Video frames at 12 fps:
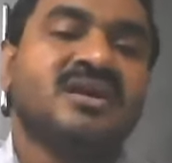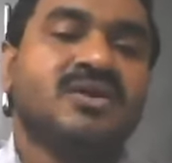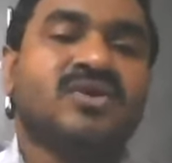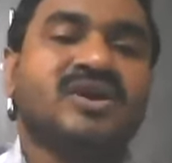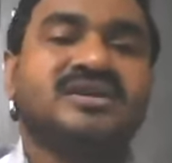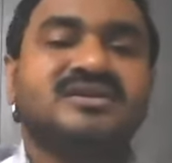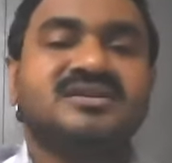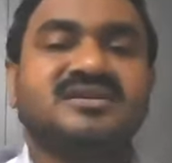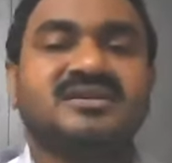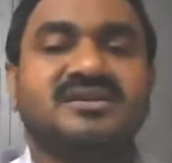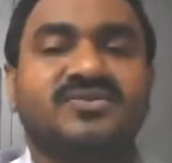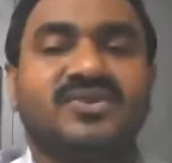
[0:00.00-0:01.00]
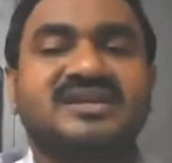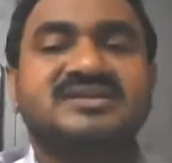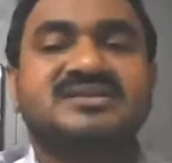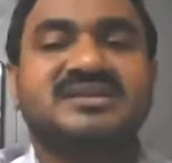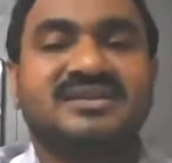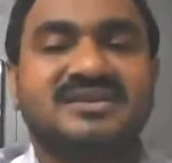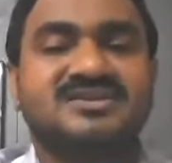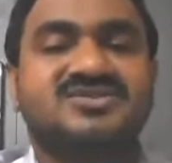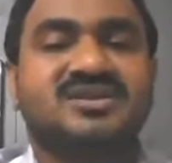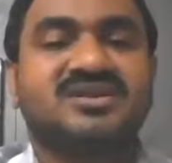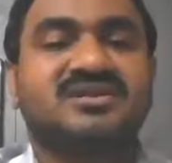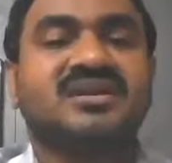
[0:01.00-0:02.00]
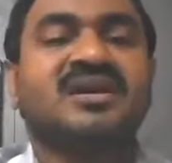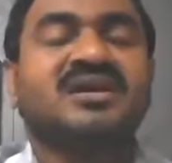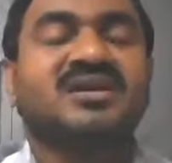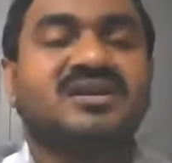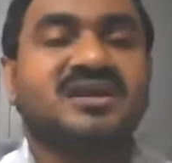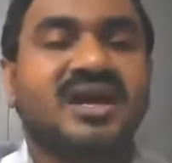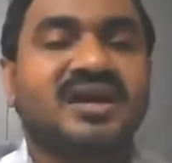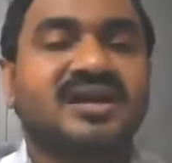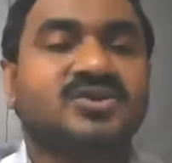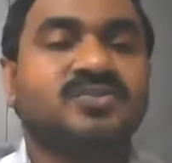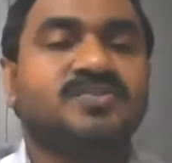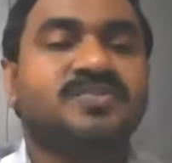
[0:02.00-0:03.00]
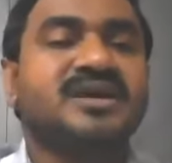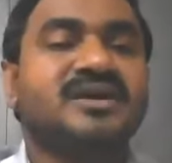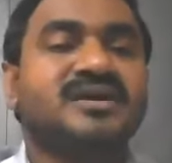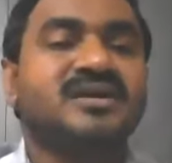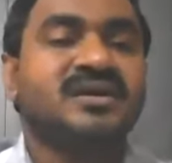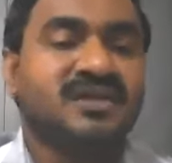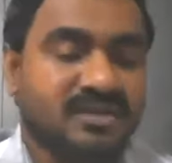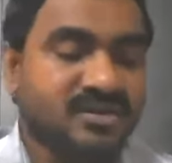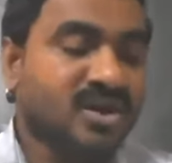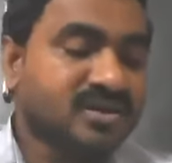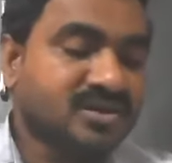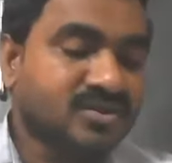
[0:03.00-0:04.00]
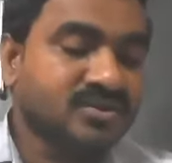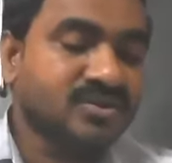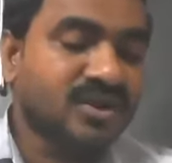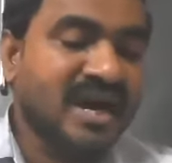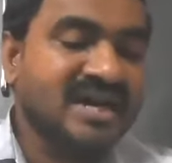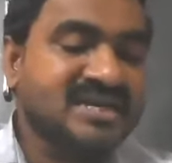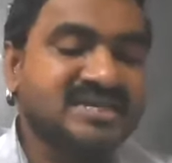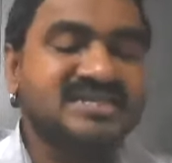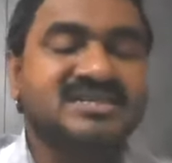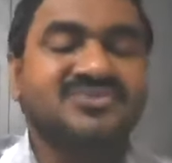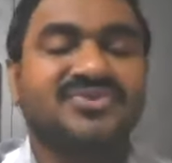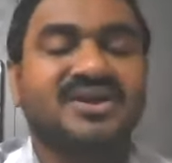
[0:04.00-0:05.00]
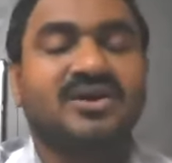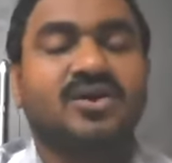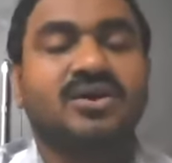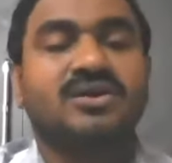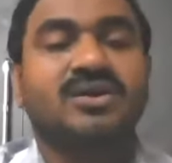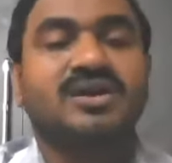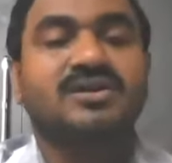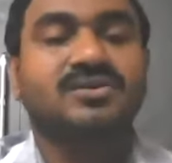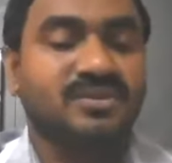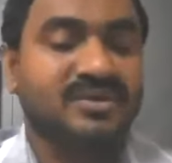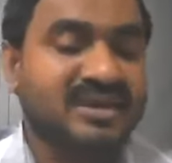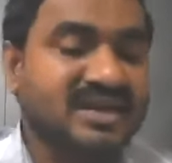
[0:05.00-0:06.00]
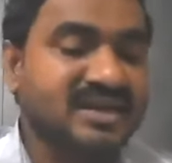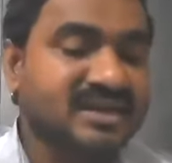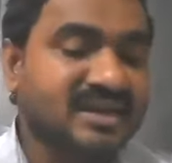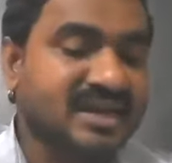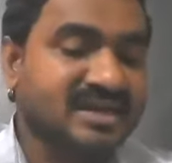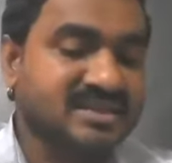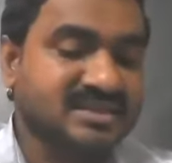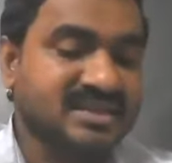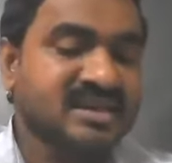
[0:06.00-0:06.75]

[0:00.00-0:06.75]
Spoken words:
What is the reason not to identify or not to recognize